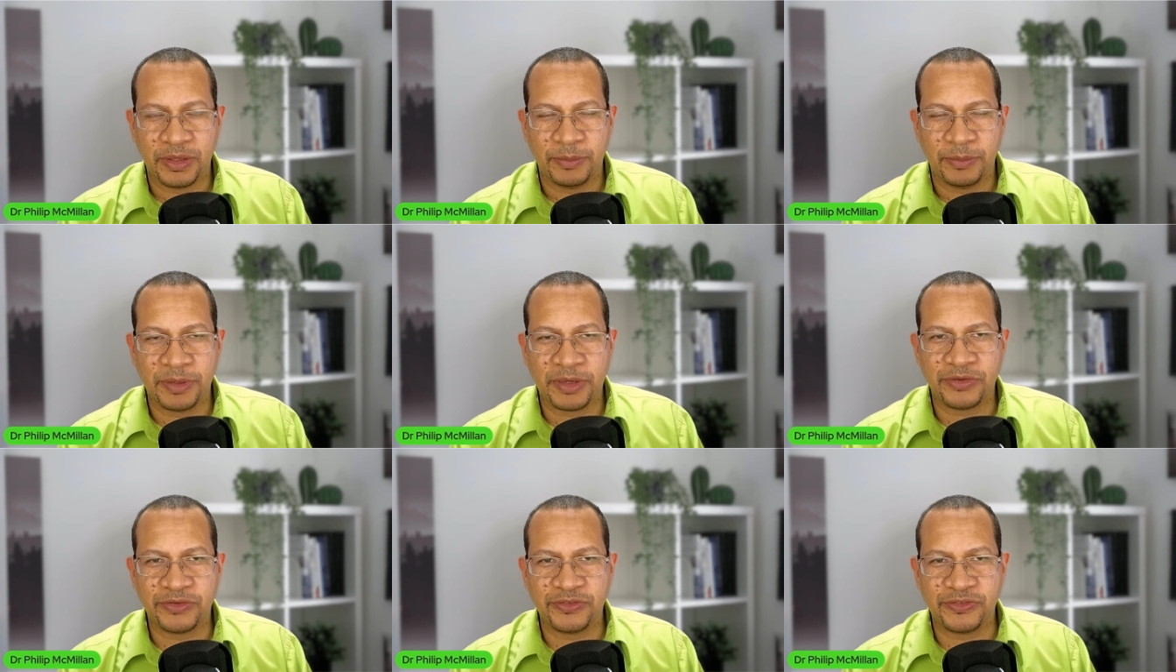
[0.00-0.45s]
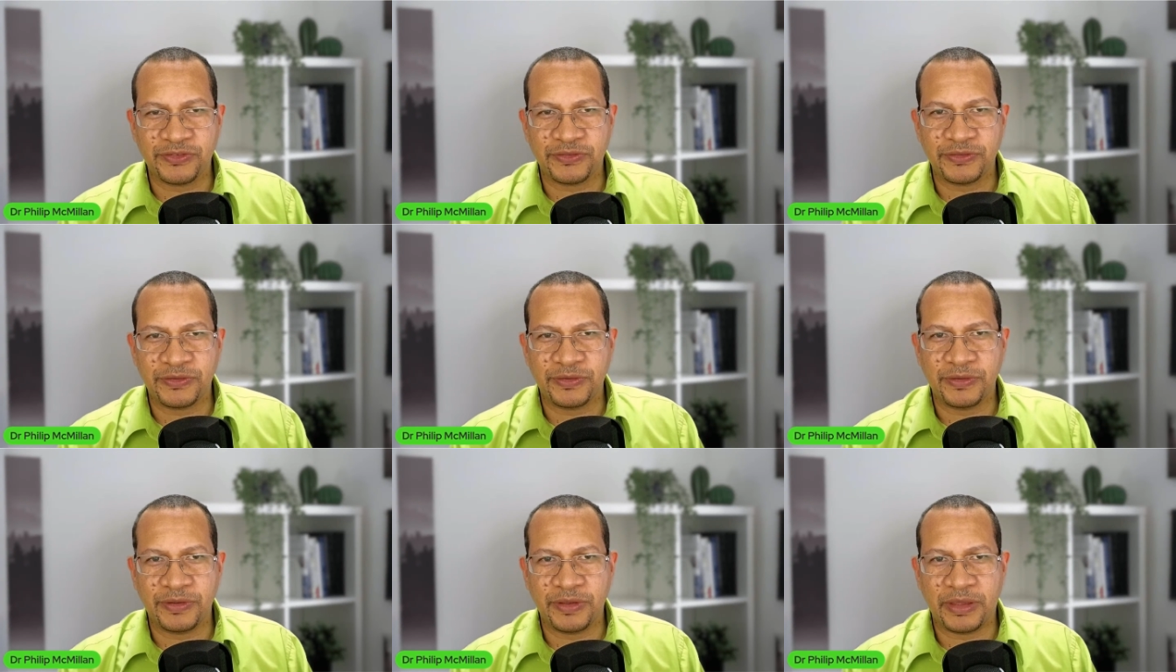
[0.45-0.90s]
Because,
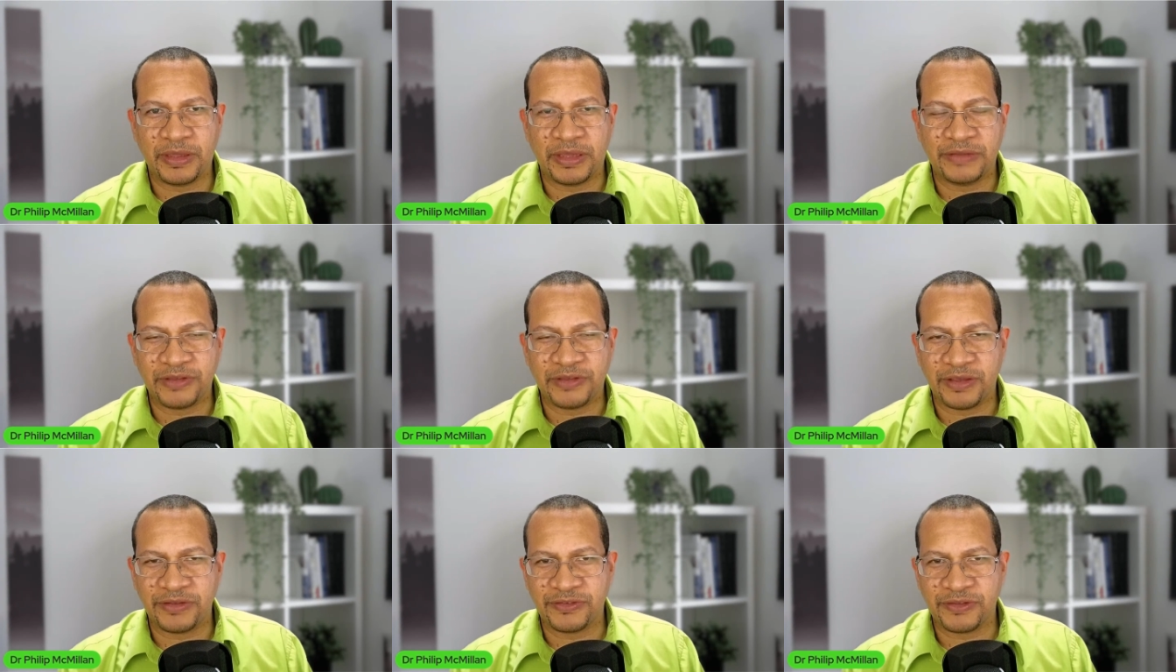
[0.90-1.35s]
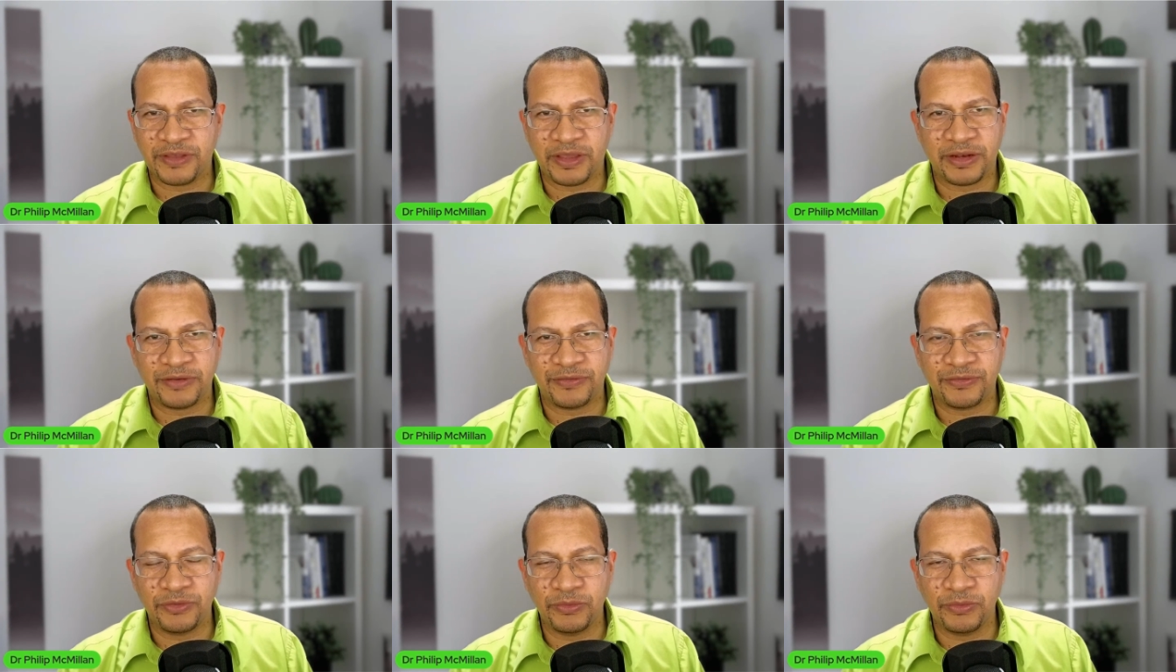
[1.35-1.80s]
as I
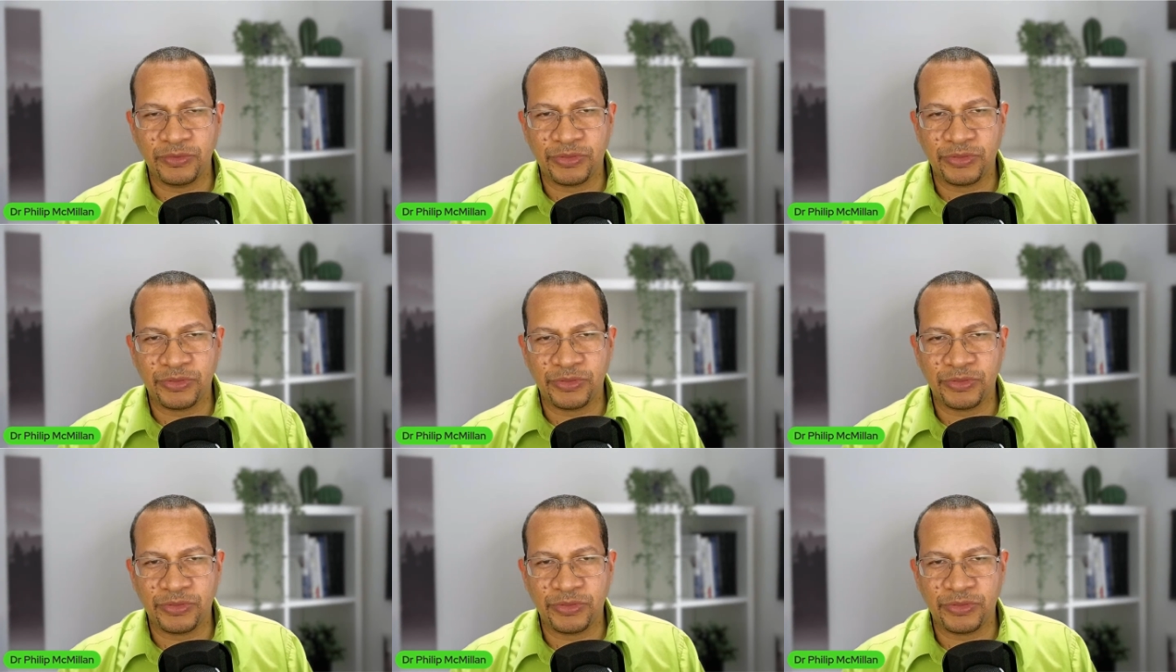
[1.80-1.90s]
said, if you